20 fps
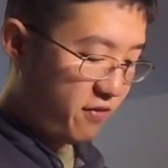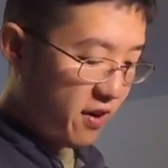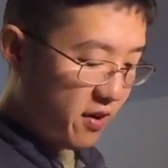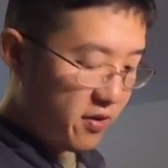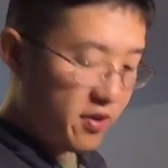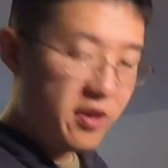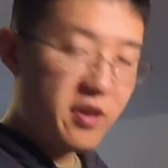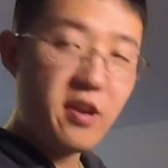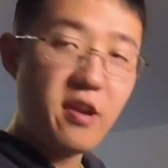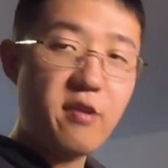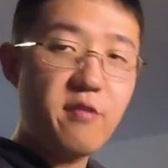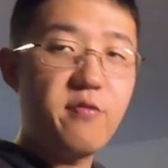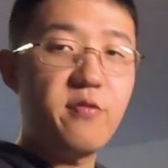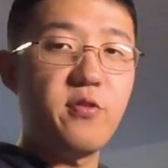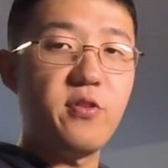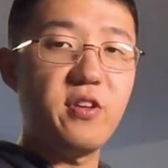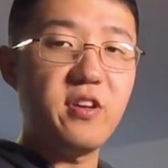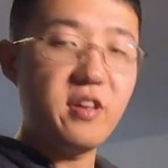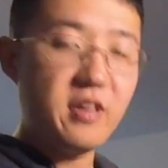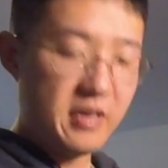very
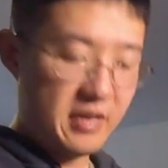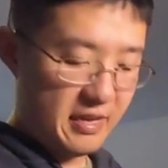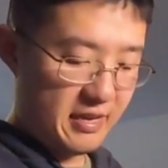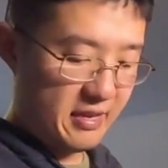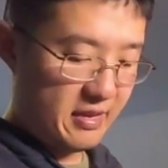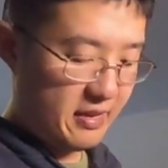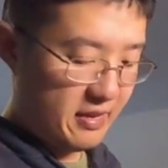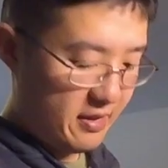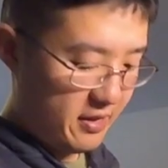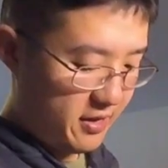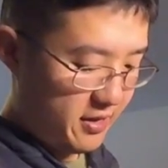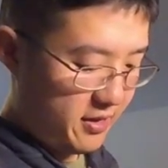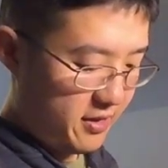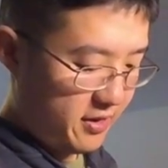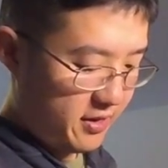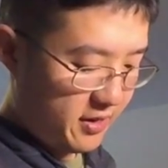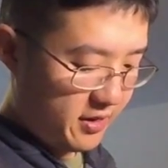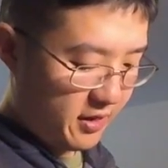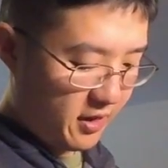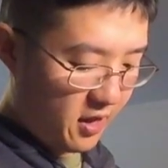carefully
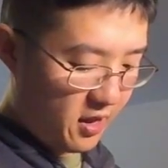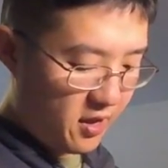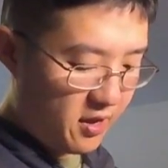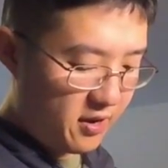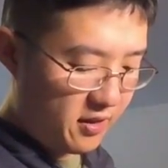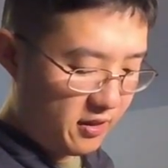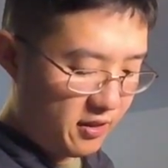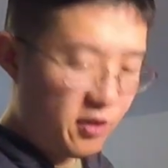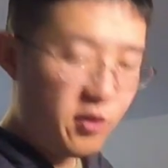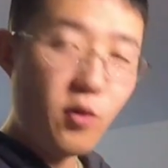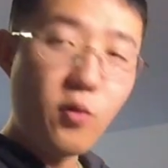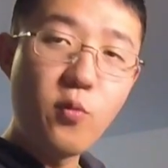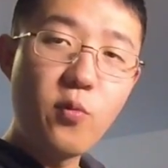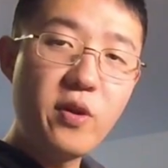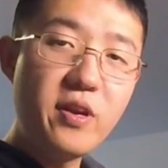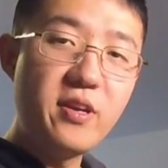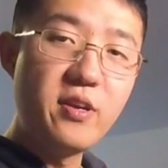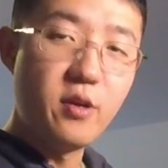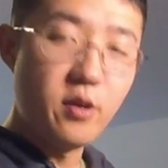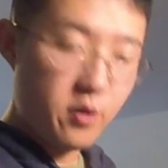cut a little
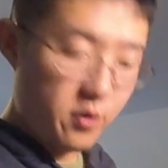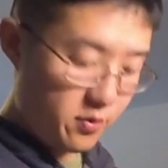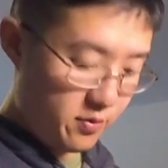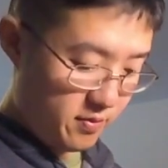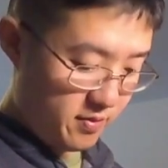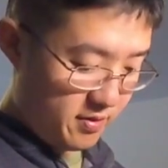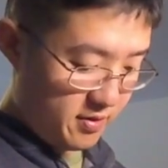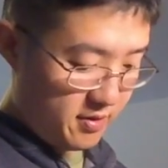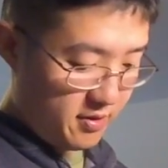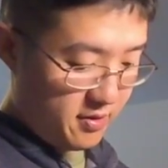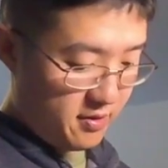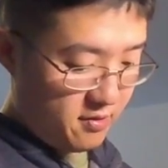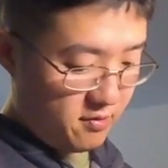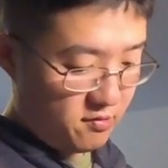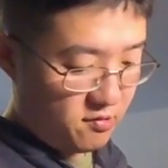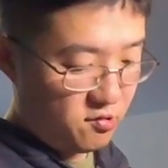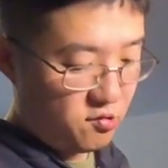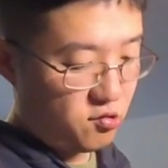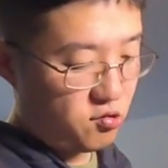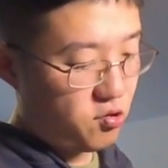window
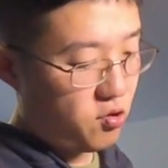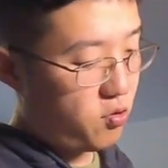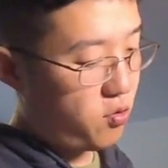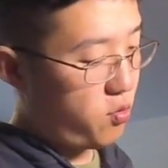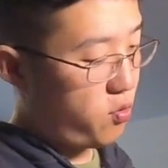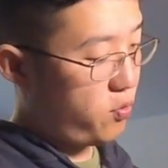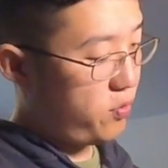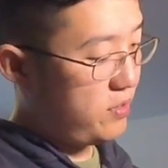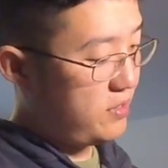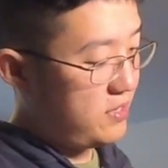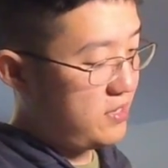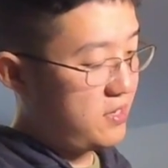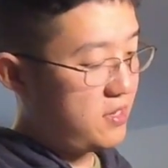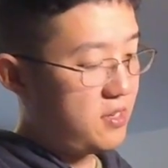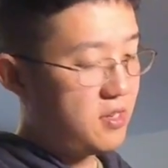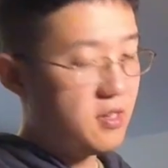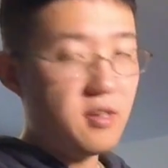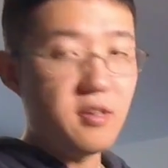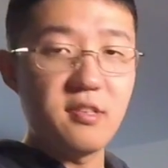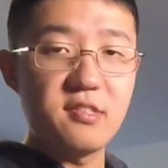so
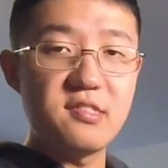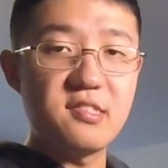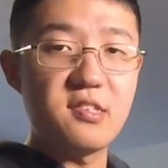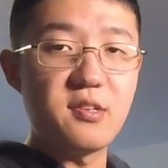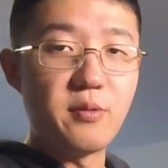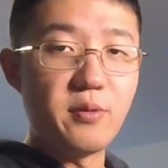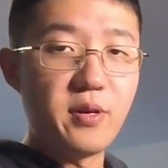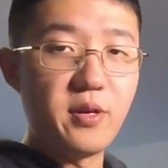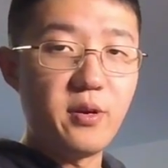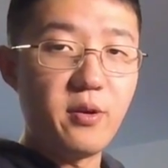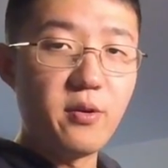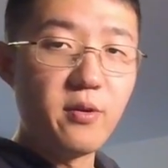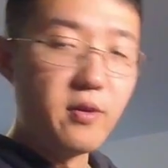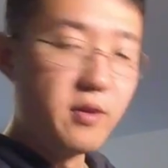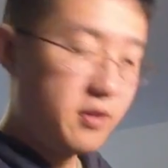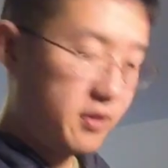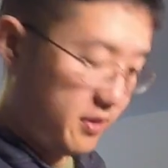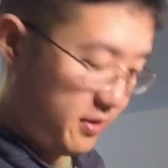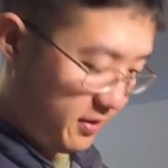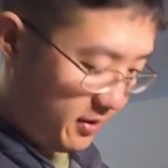the serial
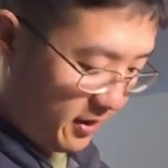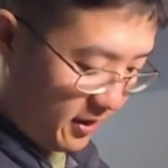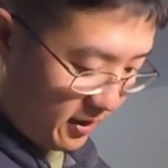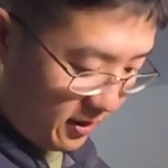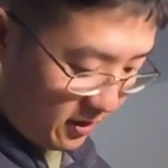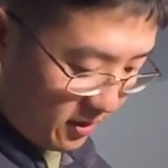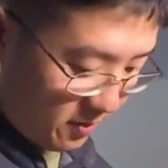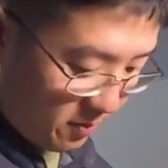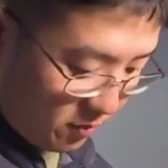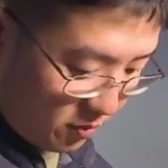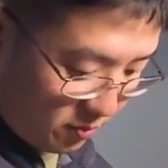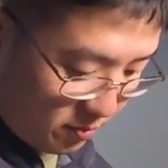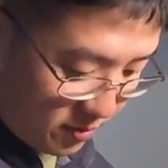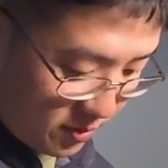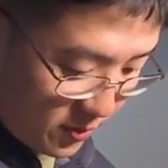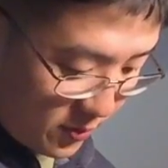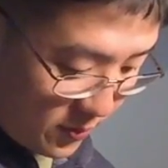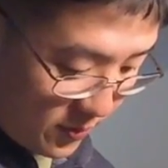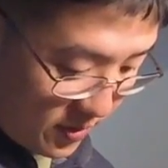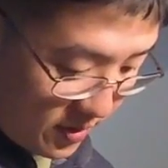can come
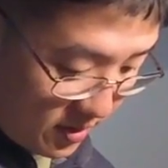through.